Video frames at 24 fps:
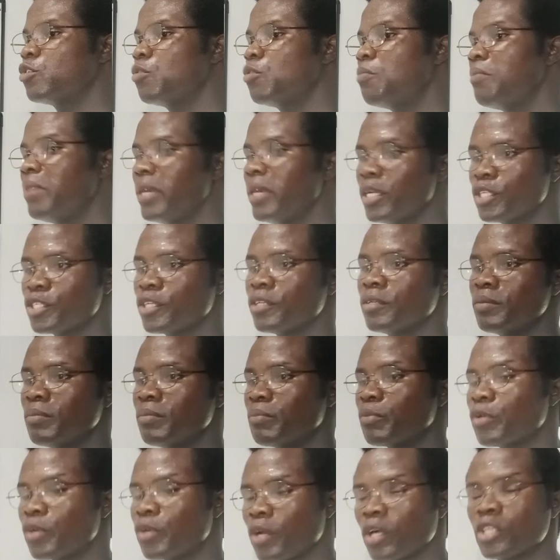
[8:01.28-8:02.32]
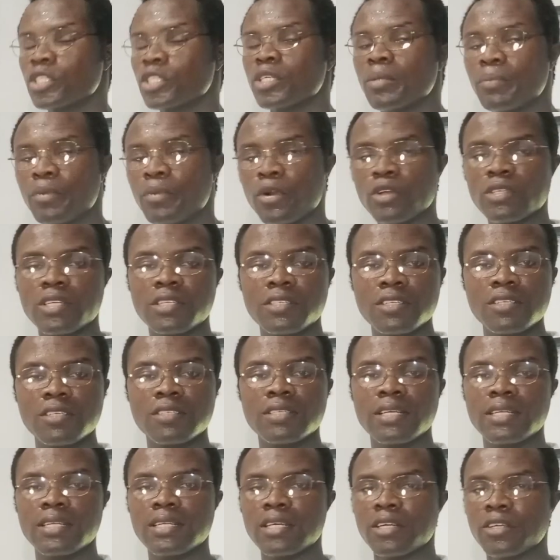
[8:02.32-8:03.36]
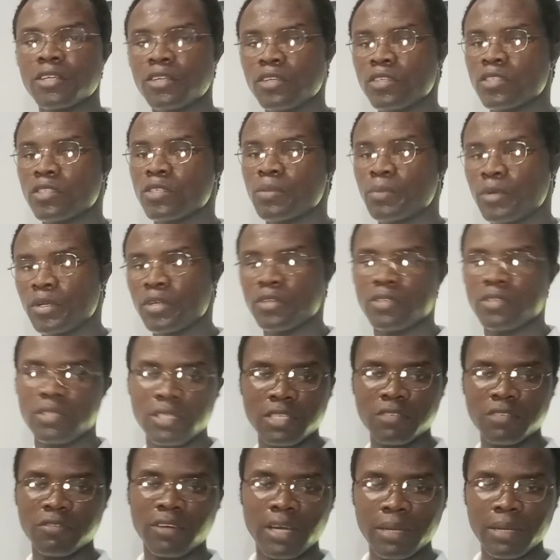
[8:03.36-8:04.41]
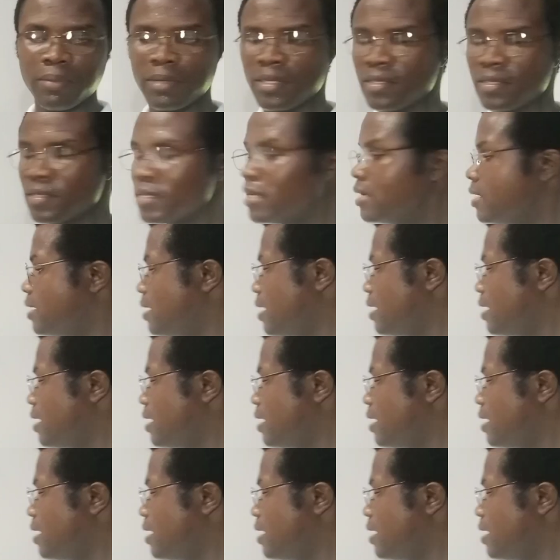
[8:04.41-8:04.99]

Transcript: major production processes that are used to produce these fibers,